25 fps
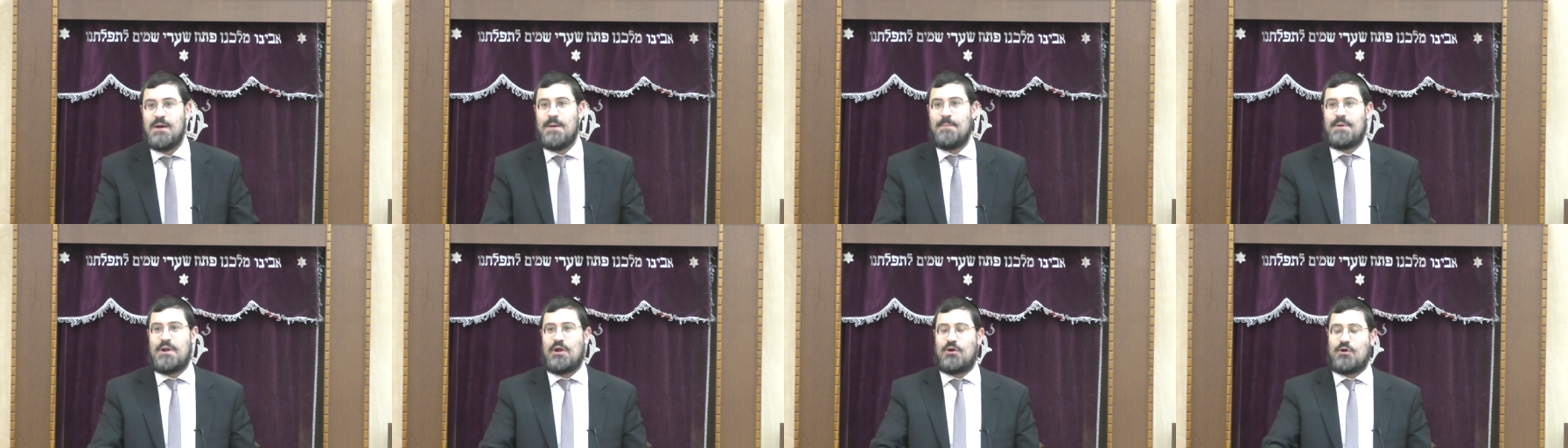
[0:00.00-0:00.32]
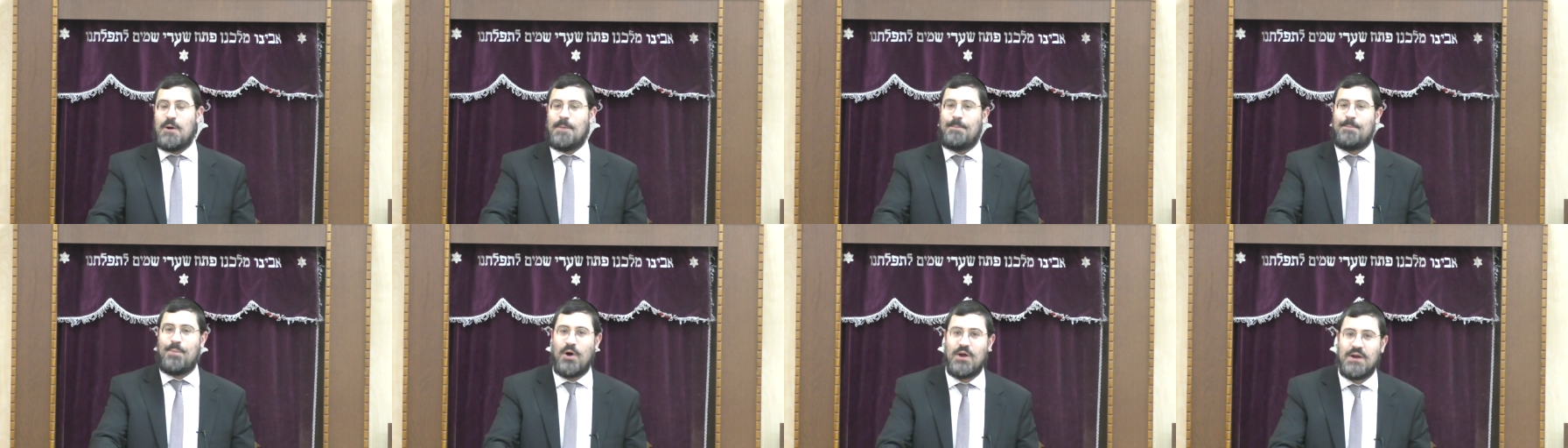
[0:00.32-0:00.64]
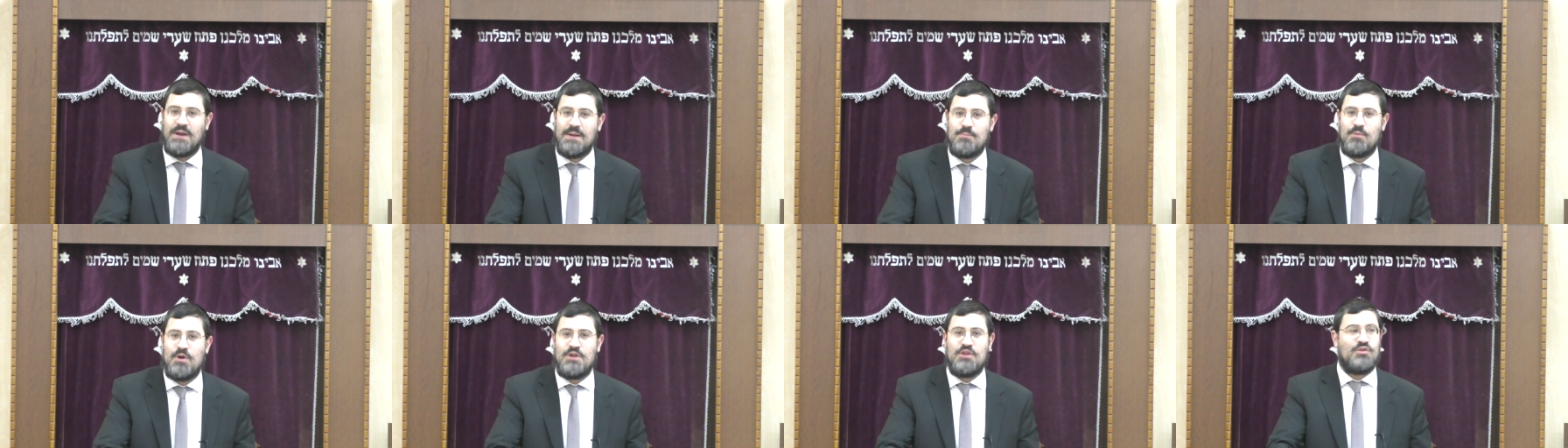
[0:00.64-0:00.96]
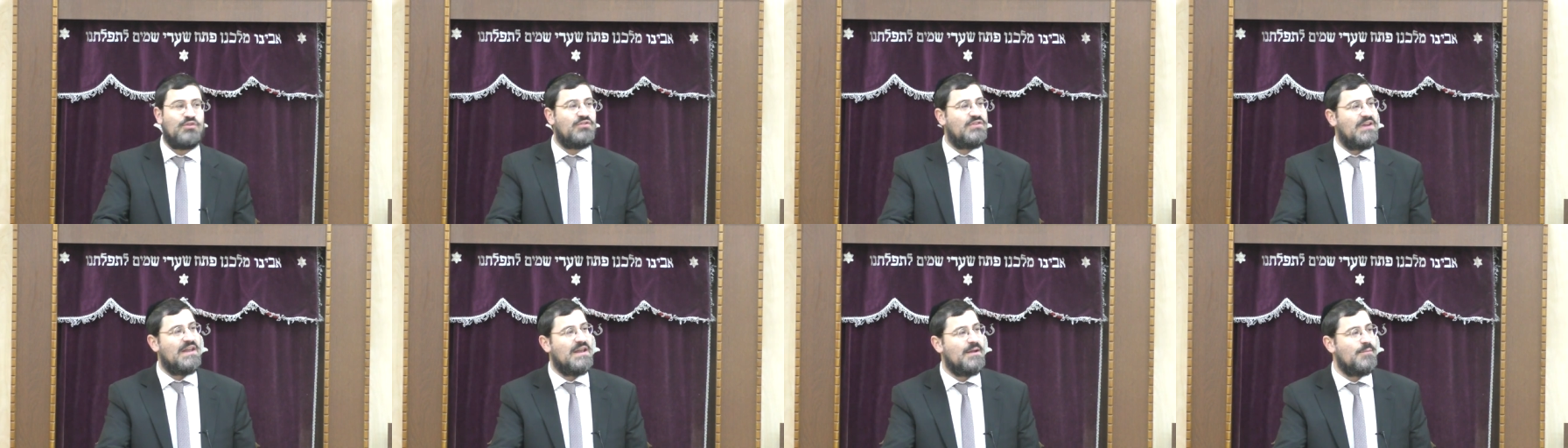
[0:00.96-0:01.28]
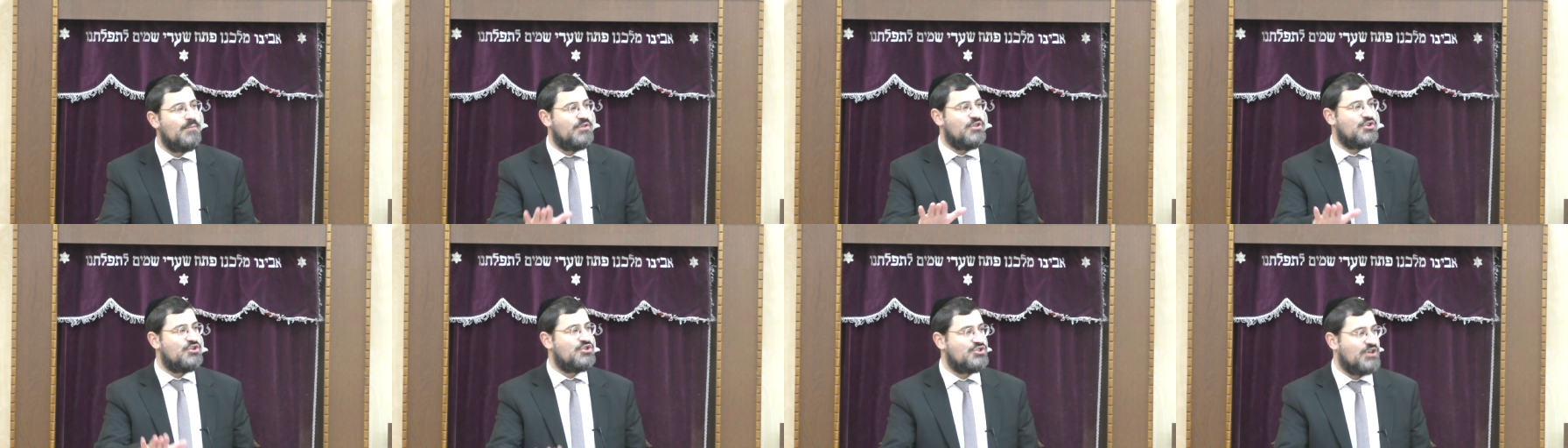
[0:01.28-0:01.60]
But I'll upon him, when you're
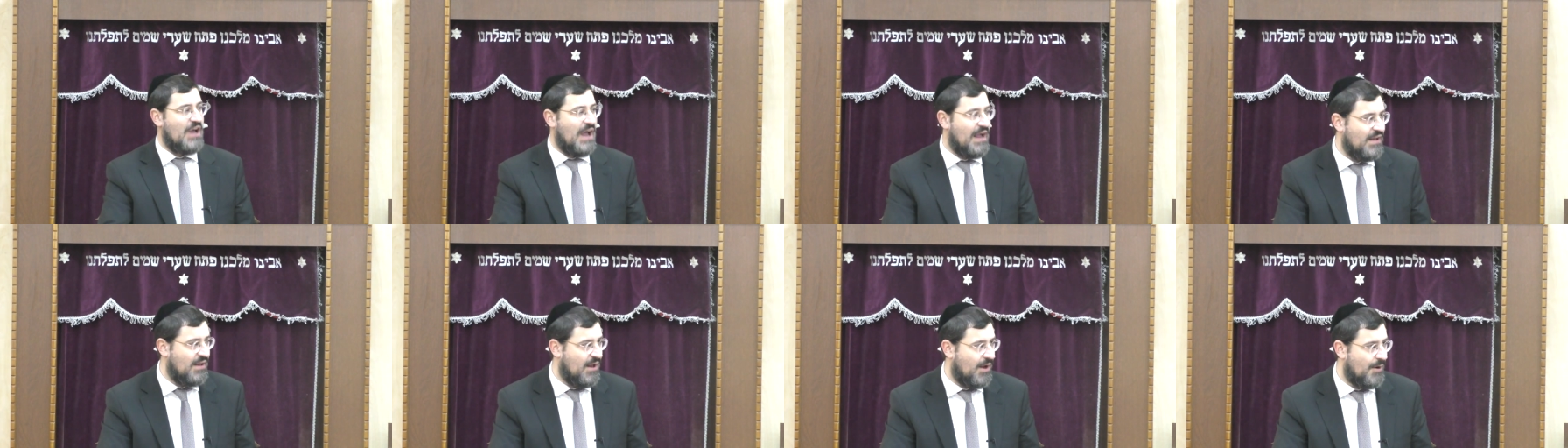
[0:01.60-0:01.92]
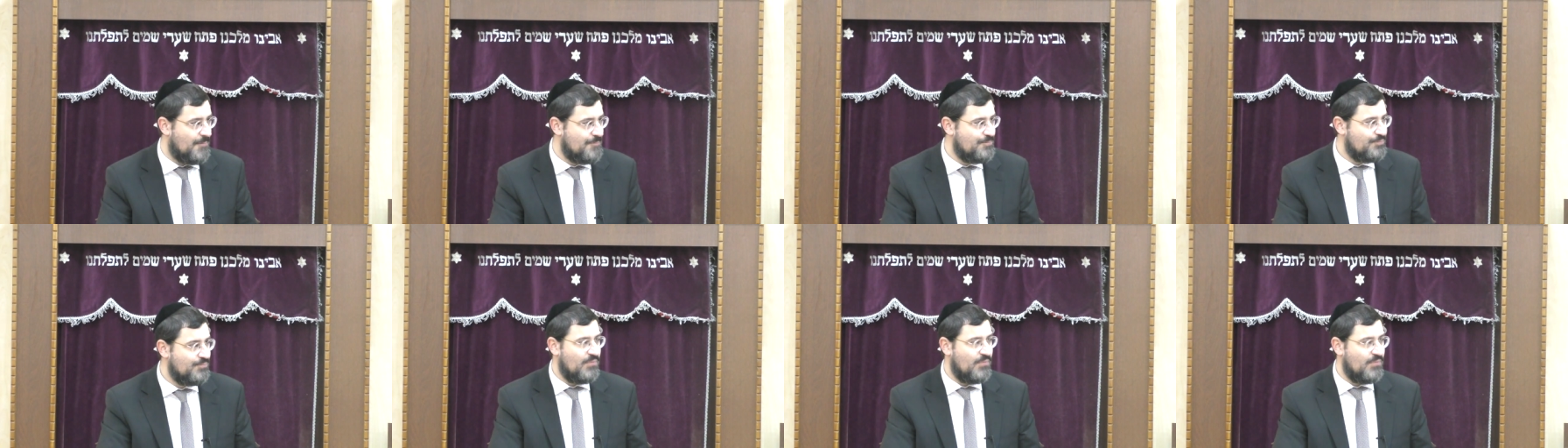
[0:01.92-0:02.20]
dealing with the Shaila,